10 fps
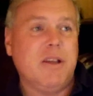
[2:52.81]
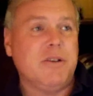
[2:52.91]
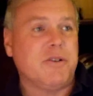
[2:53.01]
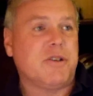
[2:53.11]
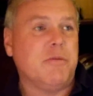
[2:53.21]

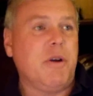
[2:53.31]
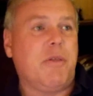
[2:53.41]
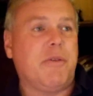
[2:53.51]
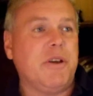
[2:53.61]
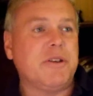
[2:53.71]
there's so many
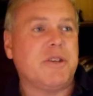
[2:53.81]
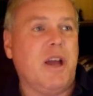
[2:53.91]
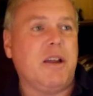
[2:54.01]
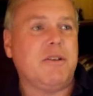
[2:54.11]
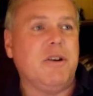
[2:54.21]
things
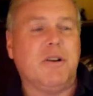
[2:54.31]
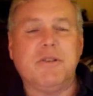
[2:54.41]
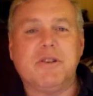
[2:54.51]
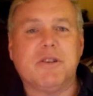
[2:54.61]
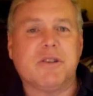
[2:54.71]
that you know
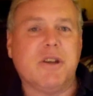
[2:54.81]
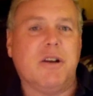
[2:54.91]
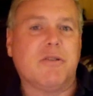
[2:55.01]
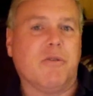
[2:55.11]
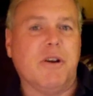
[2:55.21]
used to
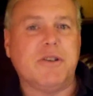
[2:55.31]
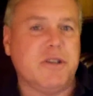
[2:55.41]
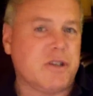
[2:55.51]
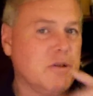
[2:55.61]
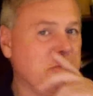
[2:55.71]
sound crazy
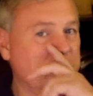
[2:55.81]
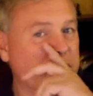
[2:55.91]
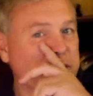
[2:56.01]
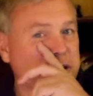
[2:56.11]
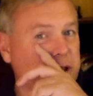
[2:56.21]
so many
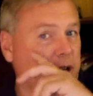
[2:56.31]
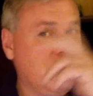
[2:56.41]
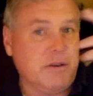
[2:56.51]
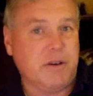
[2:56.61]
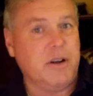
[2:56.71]
years
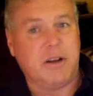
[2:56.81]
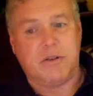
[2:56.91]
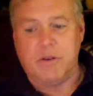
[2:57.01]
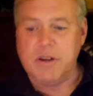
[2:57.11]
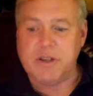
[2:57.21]
ago and they're not
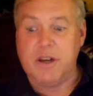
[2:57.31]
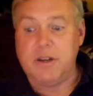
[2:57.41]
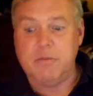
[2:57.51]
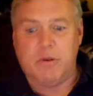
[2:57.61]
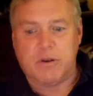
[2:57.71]
crazy
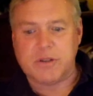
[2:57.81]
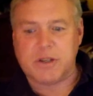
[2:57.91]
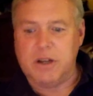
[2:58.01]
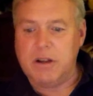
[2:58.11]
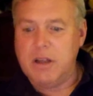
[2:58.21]
anymore
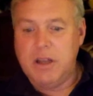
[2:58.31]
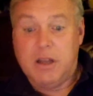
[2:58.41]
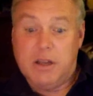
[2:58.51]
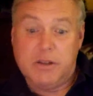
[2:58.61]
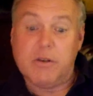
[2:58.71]
so
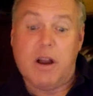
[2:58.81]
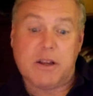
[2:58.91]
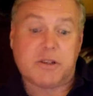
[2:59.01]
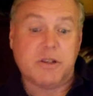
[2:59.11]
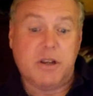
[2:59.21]
they're
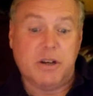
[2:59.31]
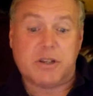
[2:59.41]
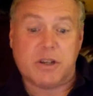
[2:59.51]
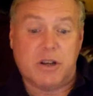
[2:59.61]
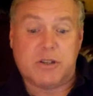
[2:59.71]
actually going
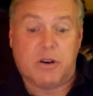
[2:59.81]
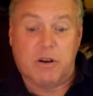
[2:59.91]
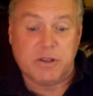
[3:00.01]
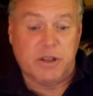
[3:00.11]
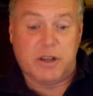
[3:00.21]
to
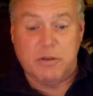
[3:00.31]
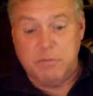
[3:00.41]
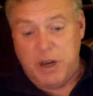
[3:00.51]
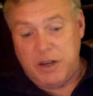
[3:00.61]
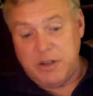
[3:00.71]
charge like a
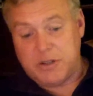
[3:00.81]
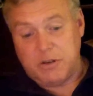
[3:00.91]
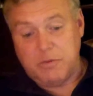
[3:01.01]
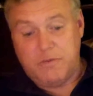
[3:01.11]
maintenance or a